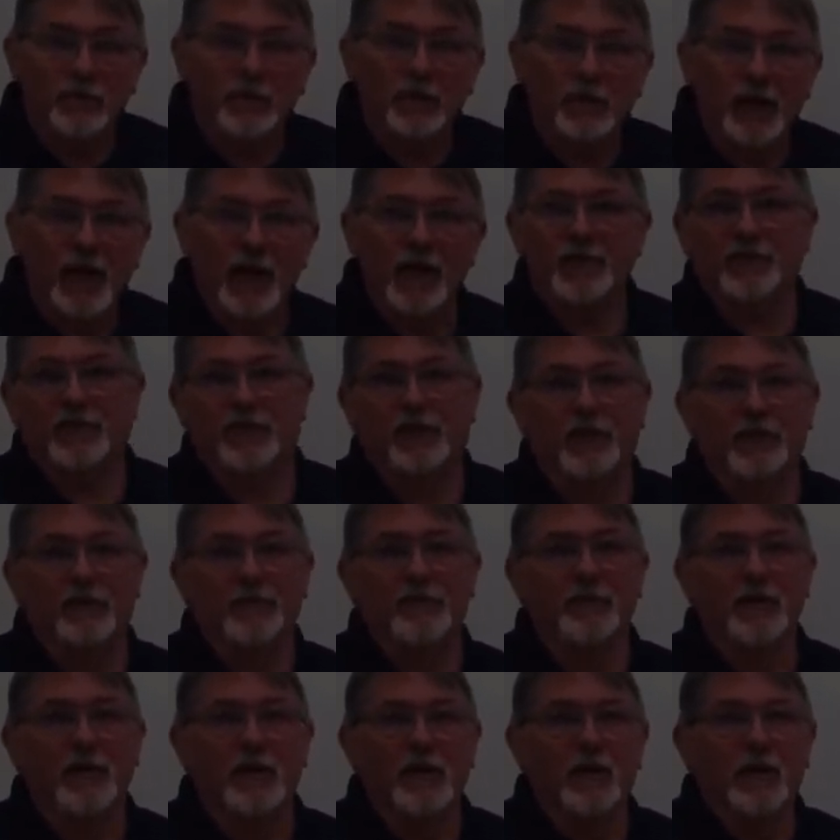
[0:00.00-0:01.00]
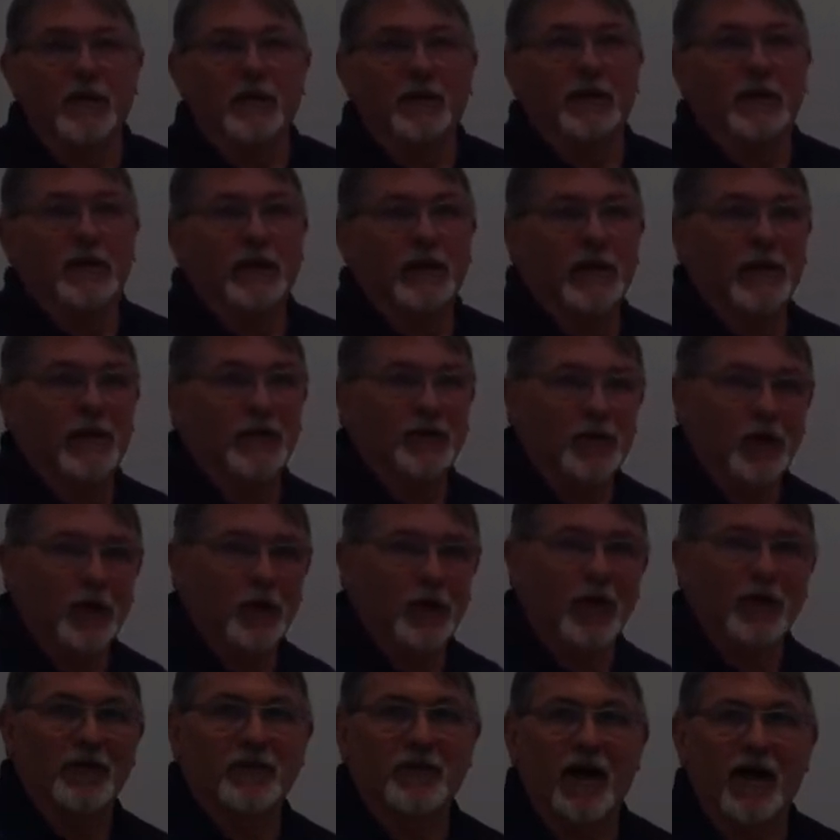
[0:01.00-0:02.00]
lesson. Don't
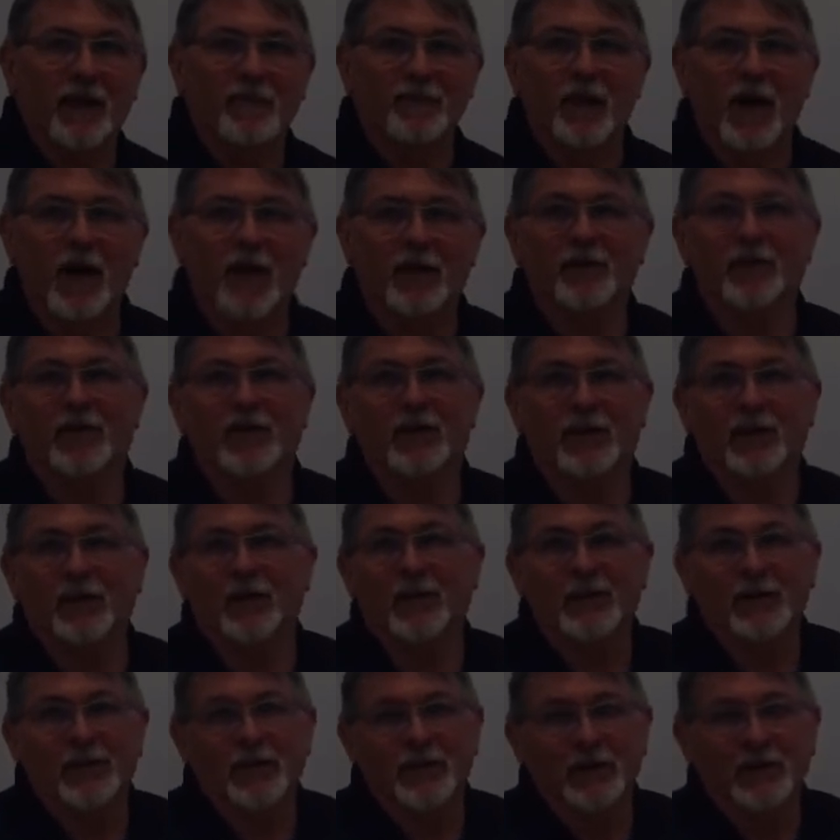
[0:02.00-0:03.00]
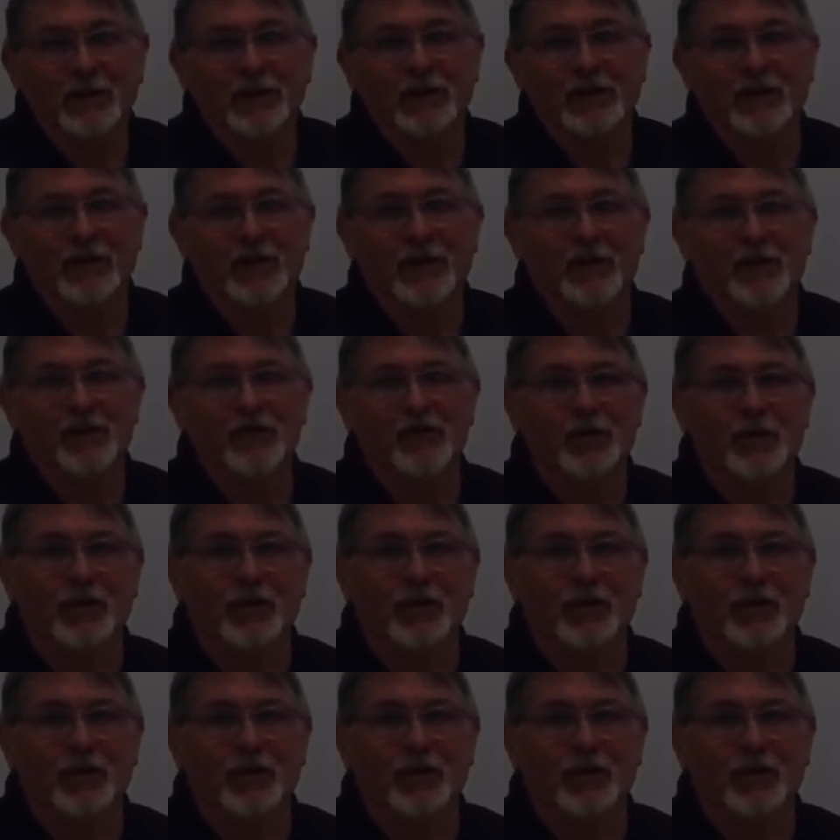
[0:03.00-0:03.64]
let that bother you.